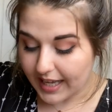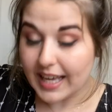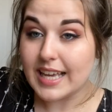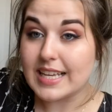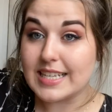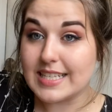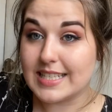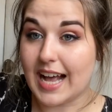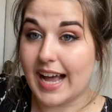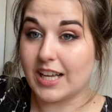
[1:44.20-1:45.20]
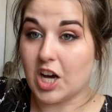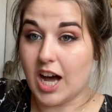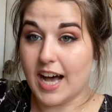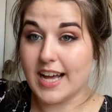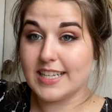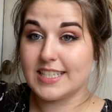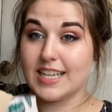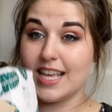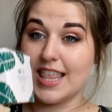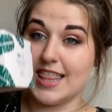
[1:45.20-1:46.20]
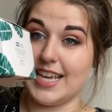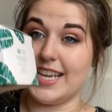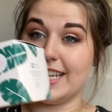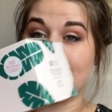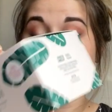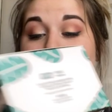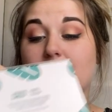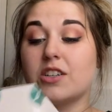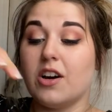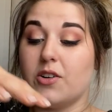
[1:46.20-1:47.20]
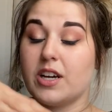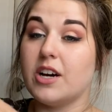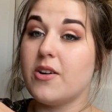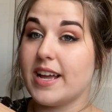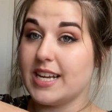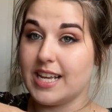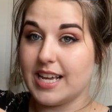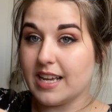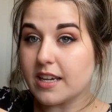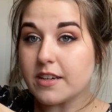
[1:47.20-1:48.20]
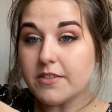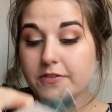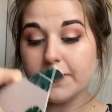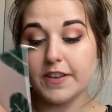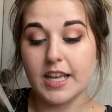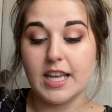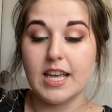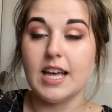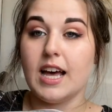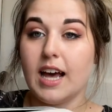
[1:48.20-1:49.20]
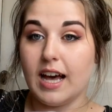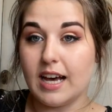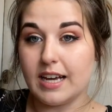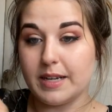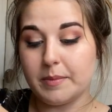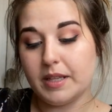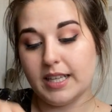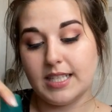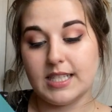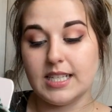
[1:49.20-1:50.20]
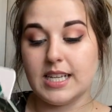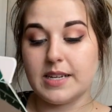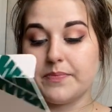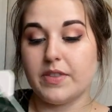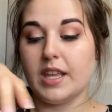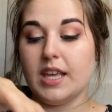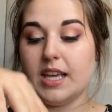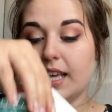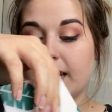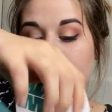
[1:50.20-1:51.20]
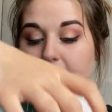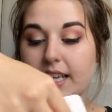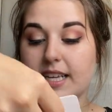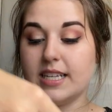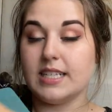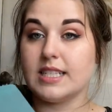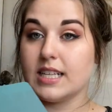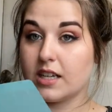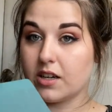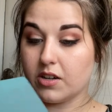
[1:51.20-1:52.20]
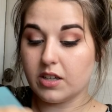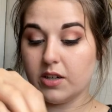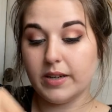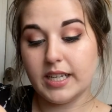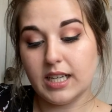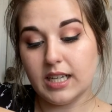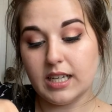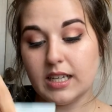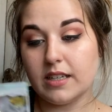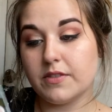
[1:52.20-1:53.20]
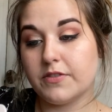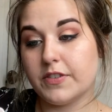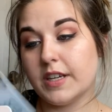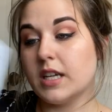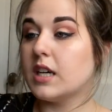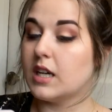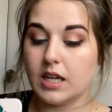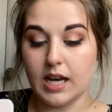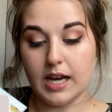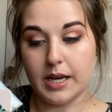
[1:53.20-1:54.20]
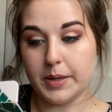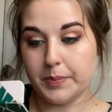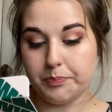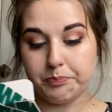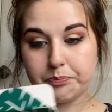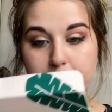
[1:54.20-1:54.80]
is I got this Coco and Eve. Um, let's see. It is Coco and Eve um,